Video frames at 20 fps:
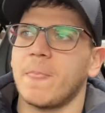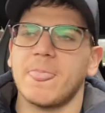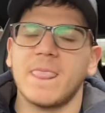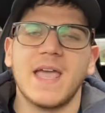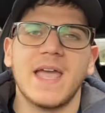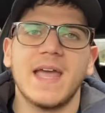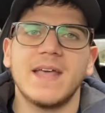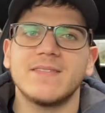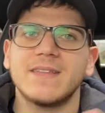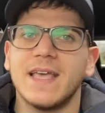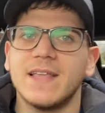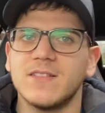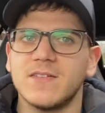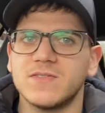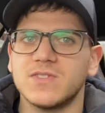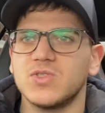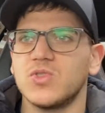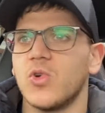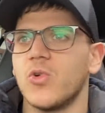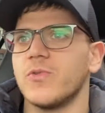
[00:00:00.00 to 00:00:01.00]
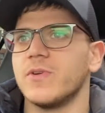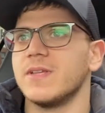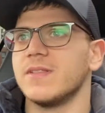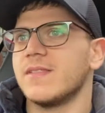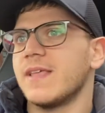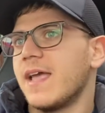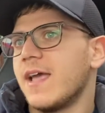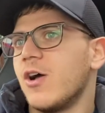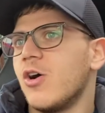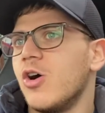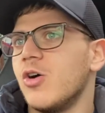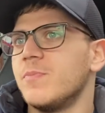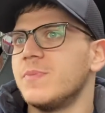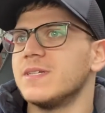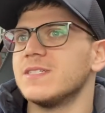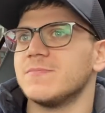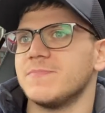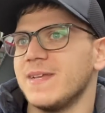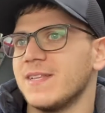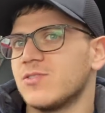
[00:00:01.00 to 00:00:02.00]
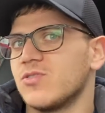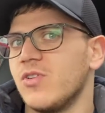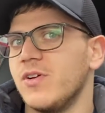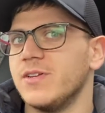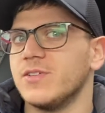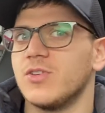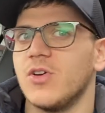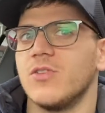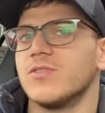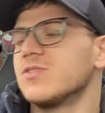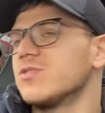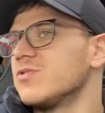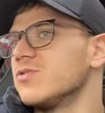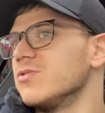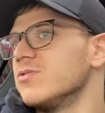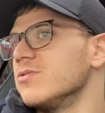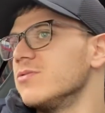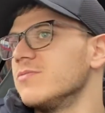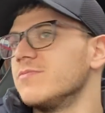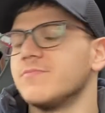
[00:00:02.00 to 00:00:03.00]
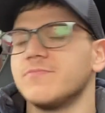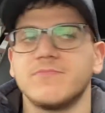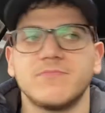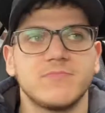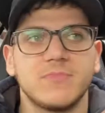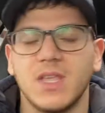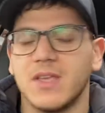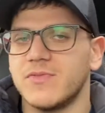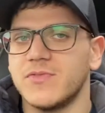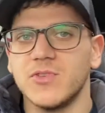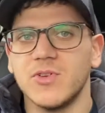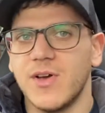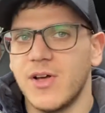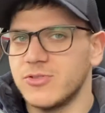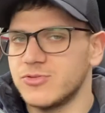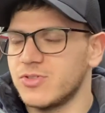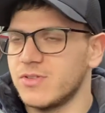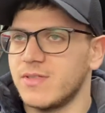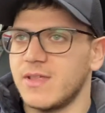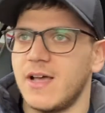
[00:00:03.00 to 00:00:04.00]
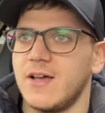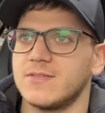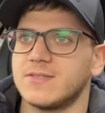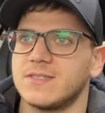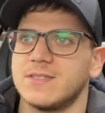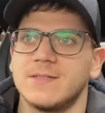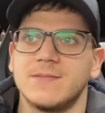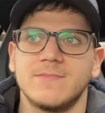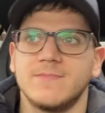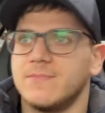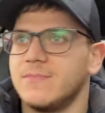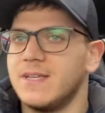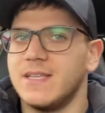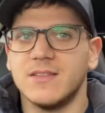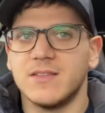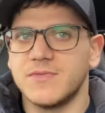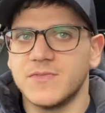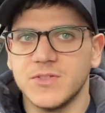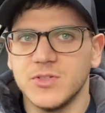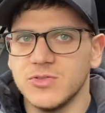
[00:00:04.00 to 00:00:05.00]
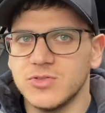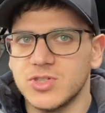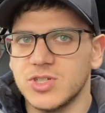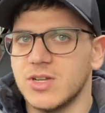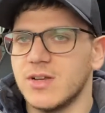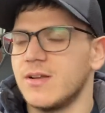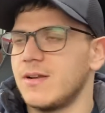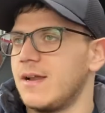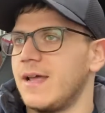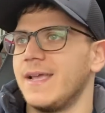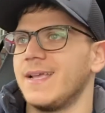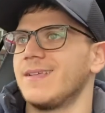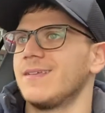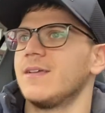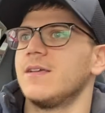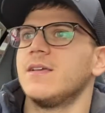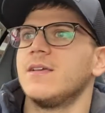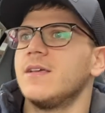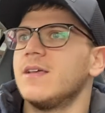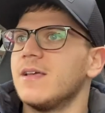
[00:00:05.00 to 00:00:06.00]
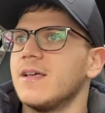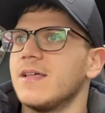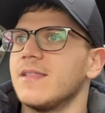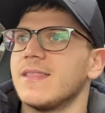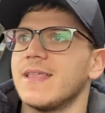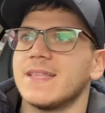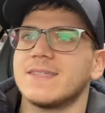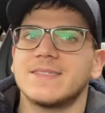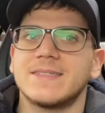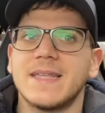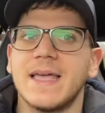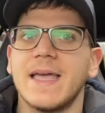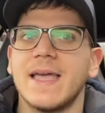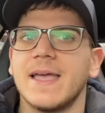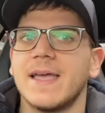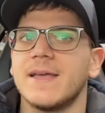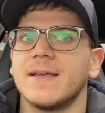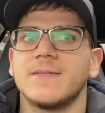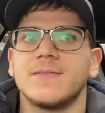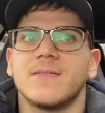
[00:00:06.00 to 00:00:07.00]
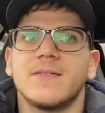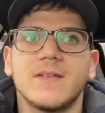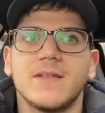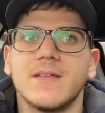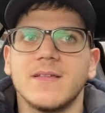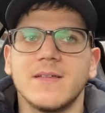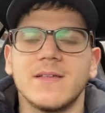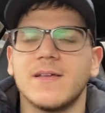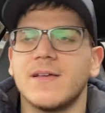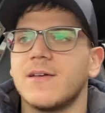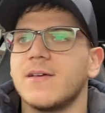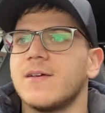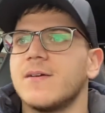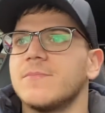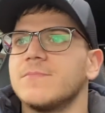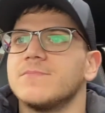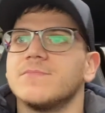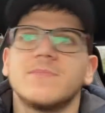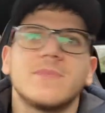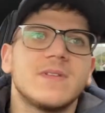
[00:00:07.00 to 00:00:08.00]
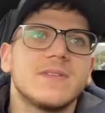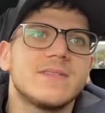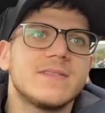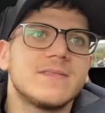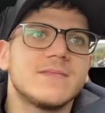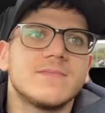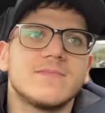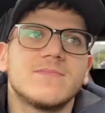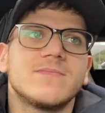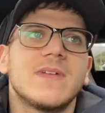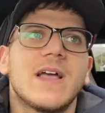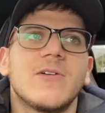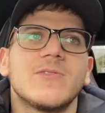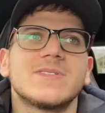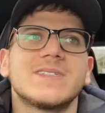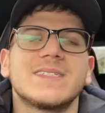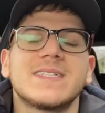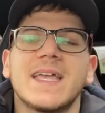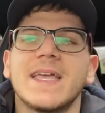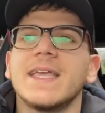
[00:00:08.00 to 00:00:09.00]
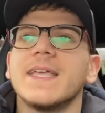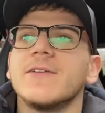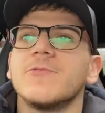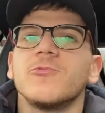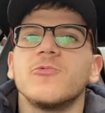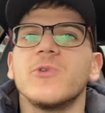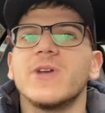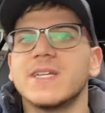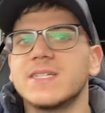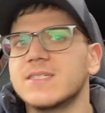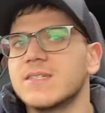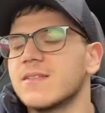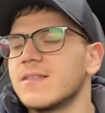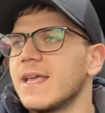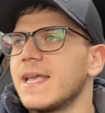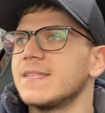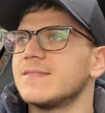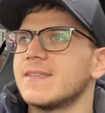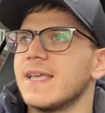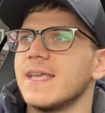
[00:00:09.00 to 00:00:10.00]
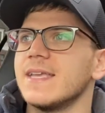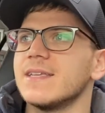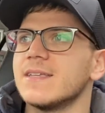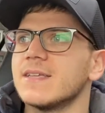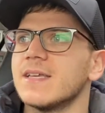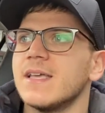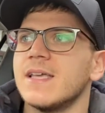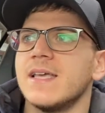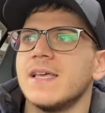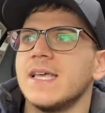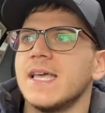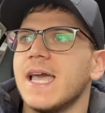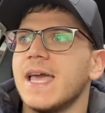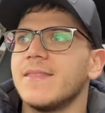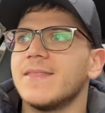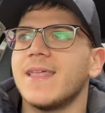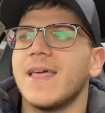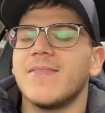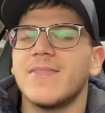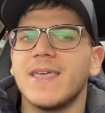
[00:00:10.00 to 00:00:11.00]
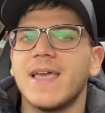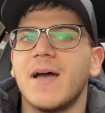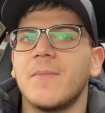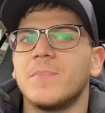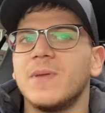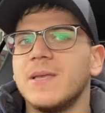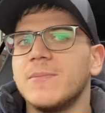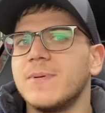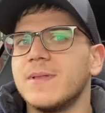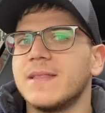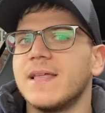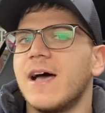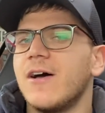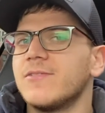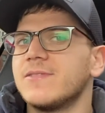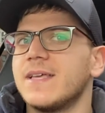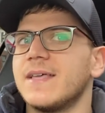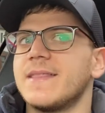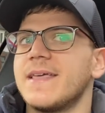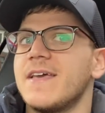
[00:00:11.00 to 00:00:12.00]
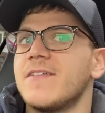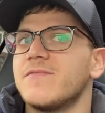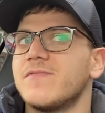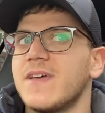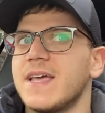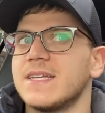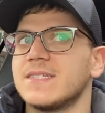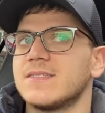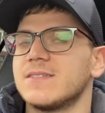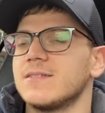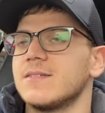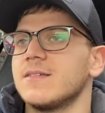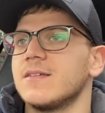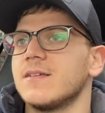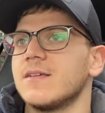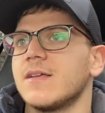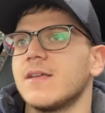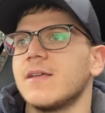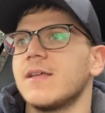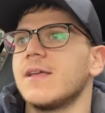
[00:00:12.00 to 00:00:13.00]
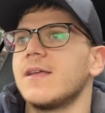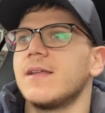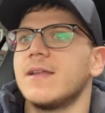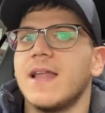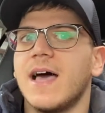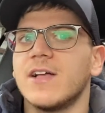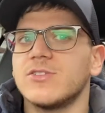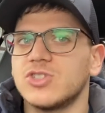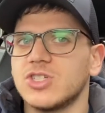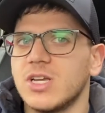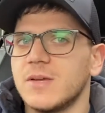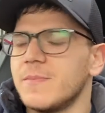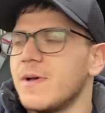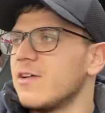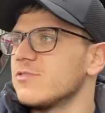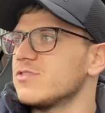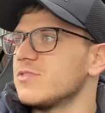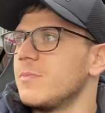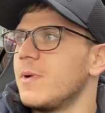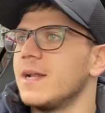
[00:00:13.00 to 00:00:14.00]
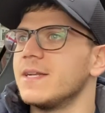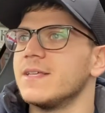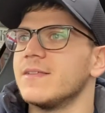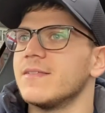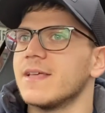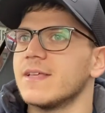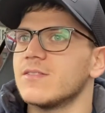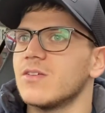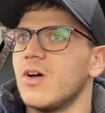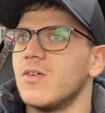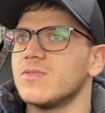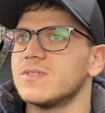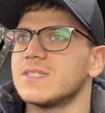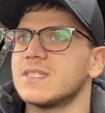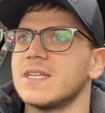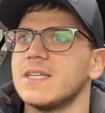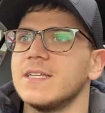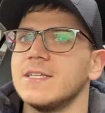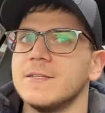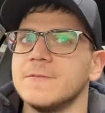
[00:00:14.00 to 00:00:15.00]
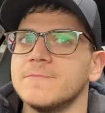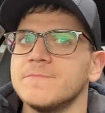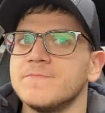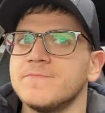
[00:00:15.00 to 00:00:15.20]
and end of story. Their hope is Bitcoin goes to a few 100,000 in the future. Like, that's their, I would say, risk they take. And then there are people out there that invest a larger amount of money that obviously